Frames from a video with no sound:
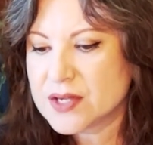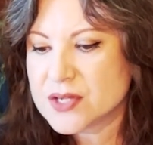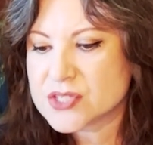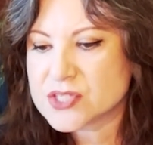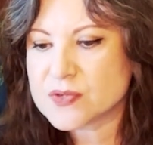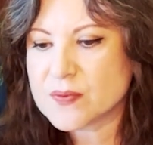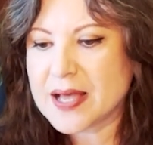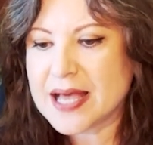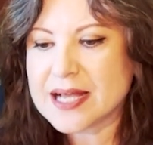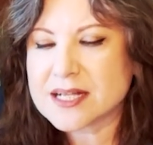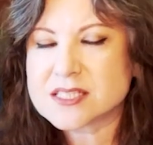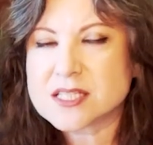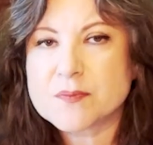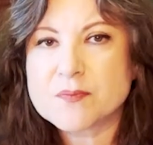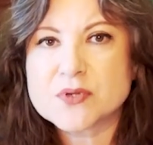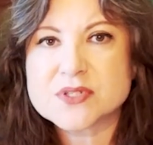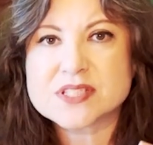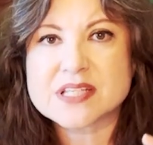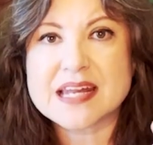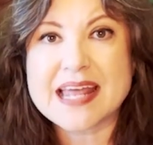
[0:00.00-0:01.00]
So ACT
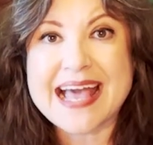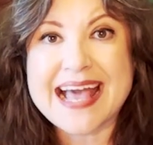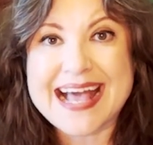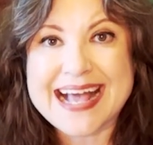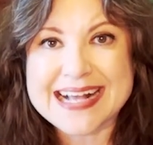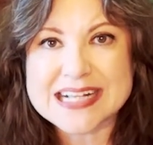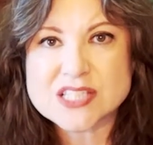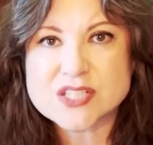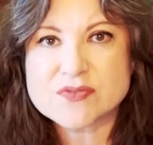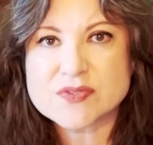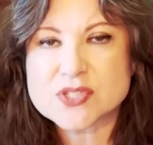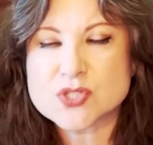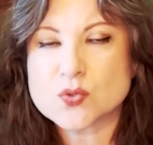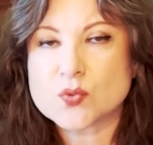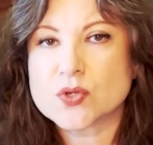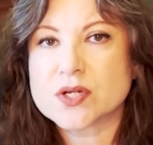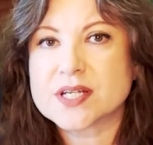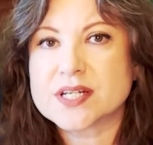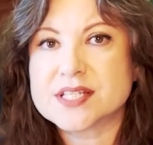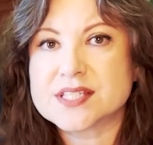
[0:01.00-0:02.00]
UP was an activist
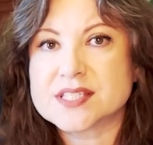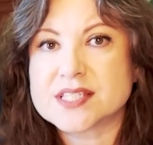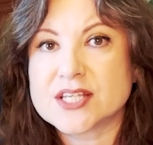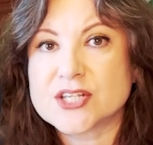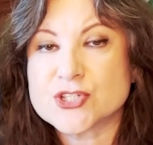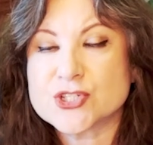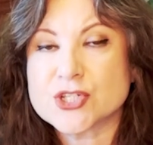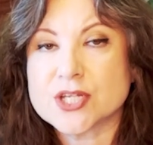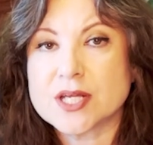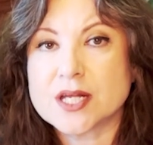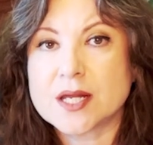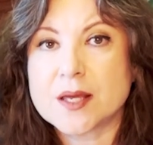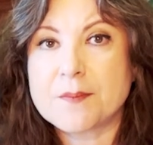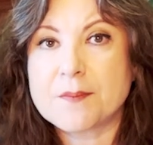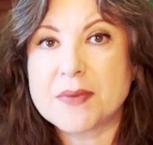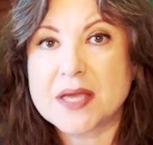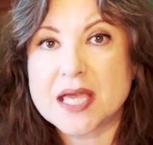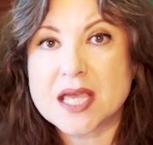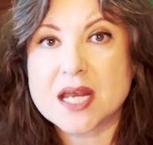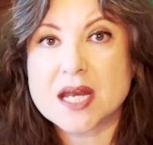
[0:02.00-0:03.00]
organization
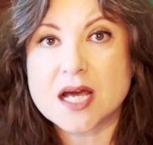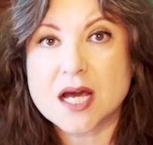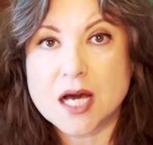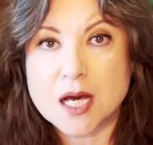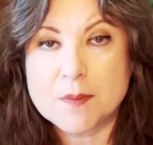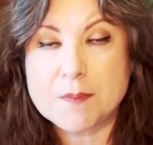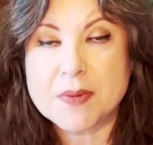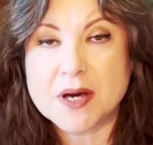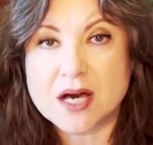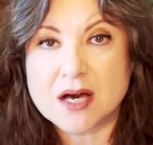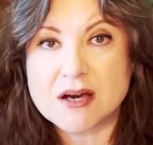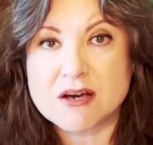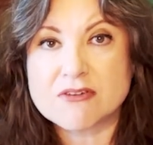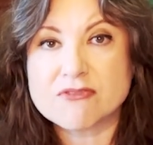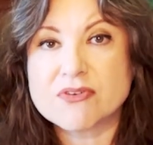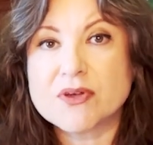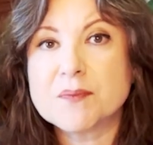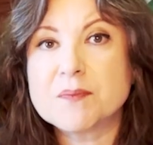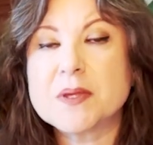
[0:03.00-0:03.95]
made up of